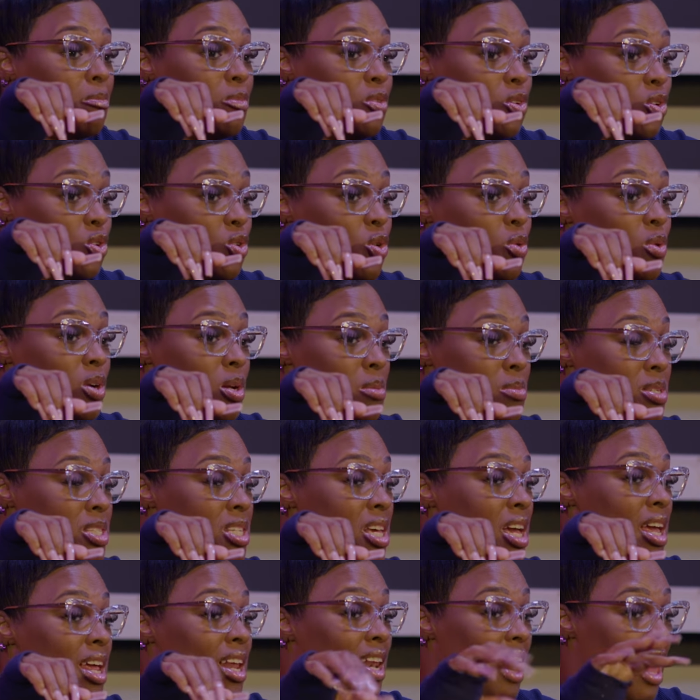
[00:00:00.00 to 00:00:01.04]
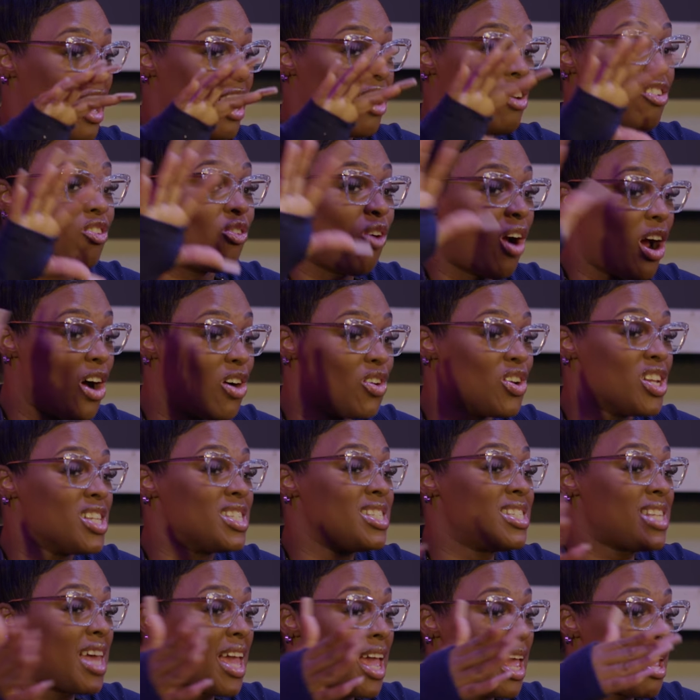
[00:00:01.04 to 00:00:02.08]
You know what I'm saying? Like around the
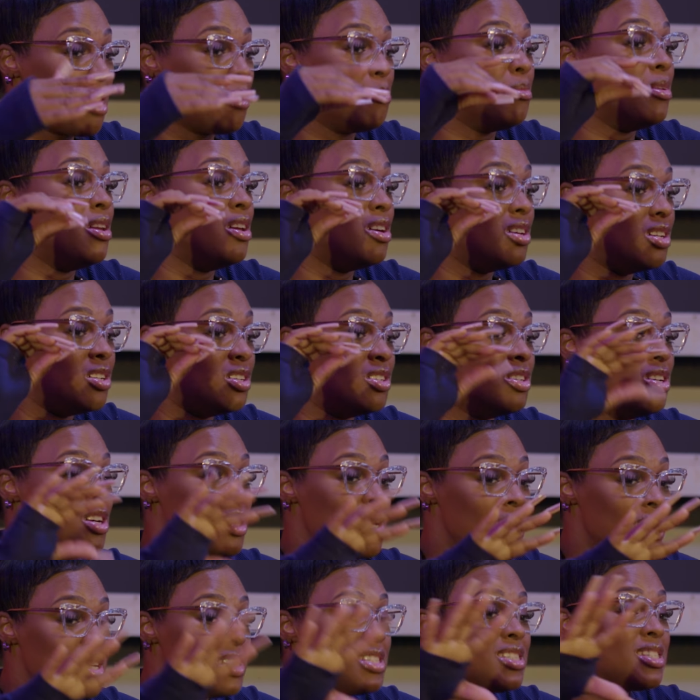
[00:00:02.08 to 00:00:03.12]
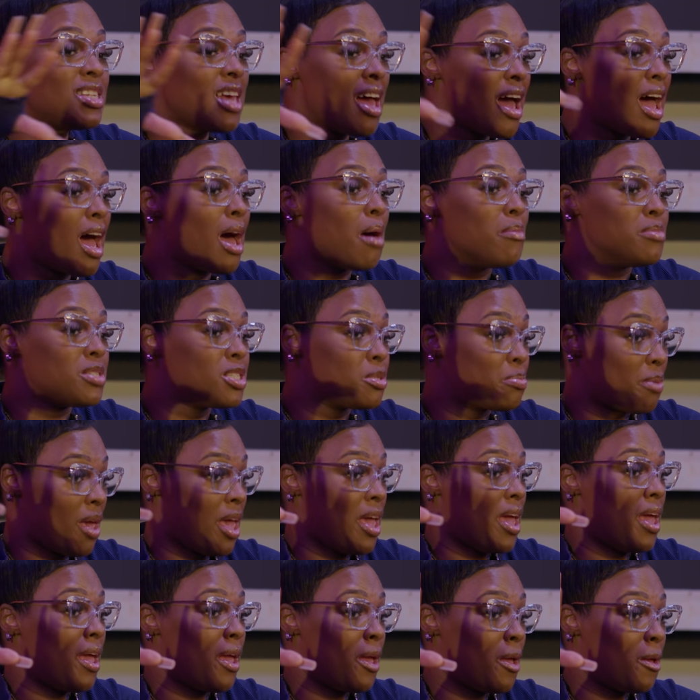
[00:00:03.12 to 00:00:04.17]
same little time
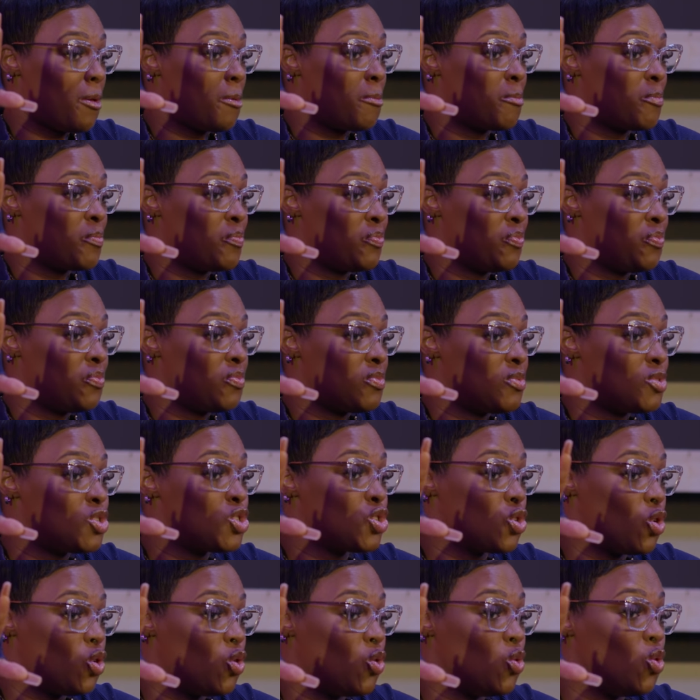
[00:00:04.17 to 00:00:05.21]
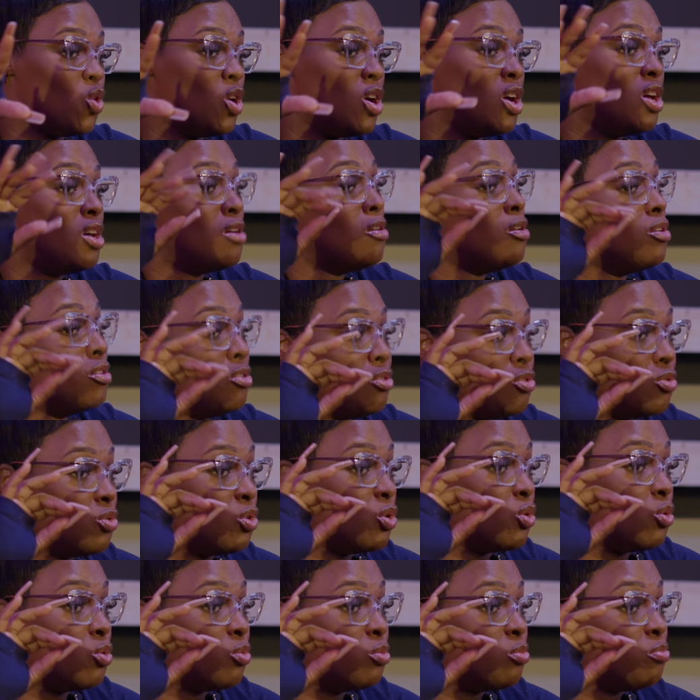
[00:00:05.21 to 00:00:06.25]
span. So, you
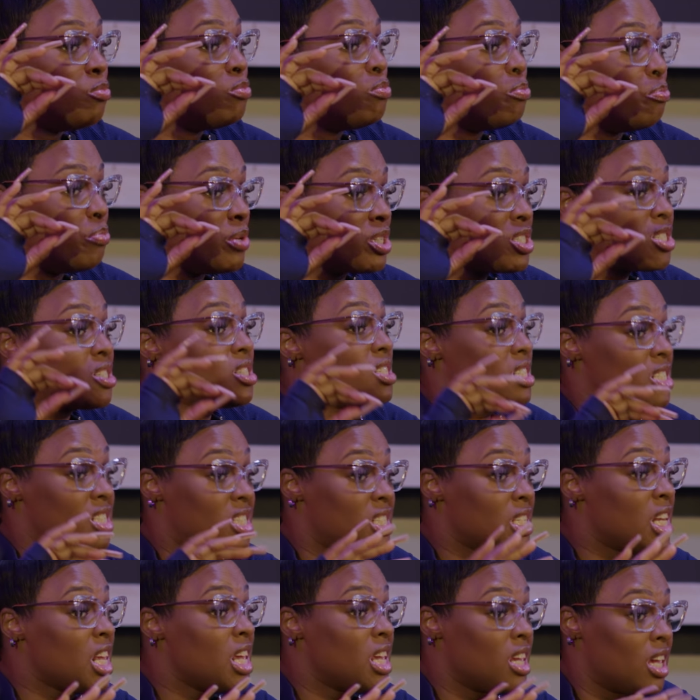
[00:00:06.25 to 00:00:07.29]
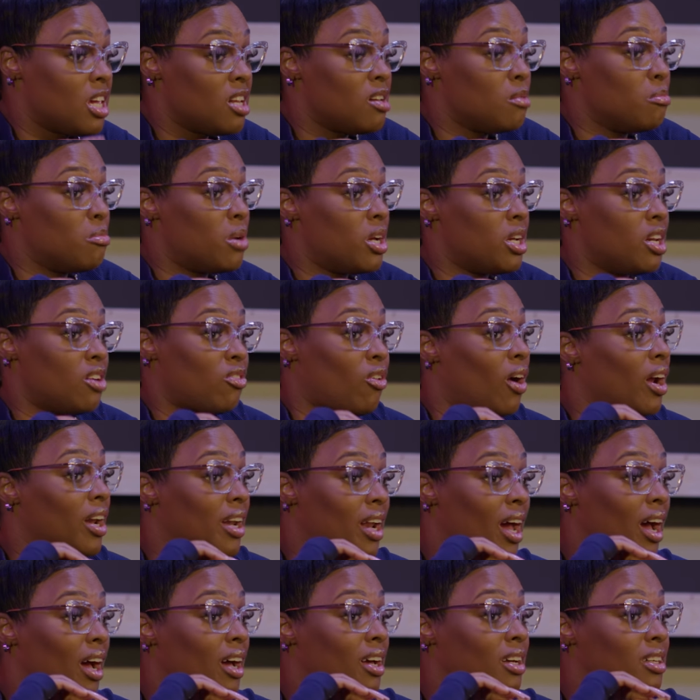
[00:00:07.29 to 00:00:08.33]
know, bitches is sneak getting money right
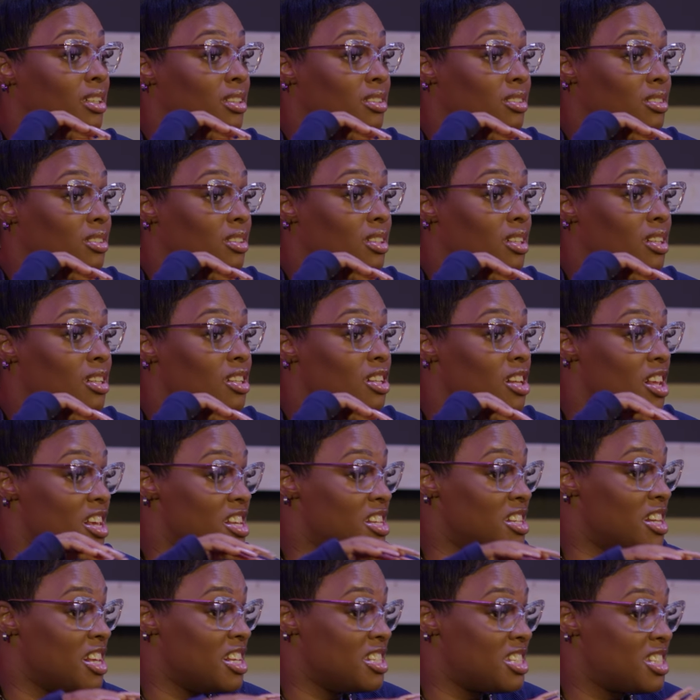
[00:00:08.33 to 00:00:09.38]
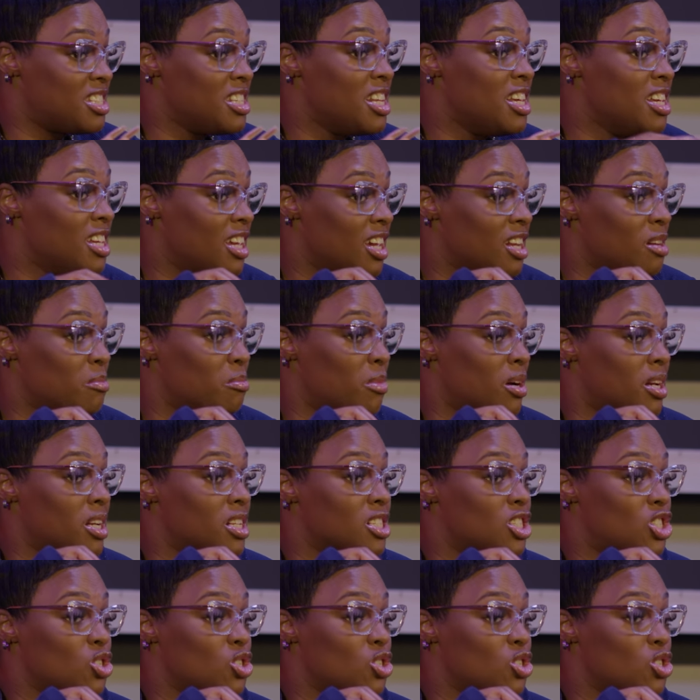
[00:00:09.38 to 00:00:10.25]
now. They sneak getting money.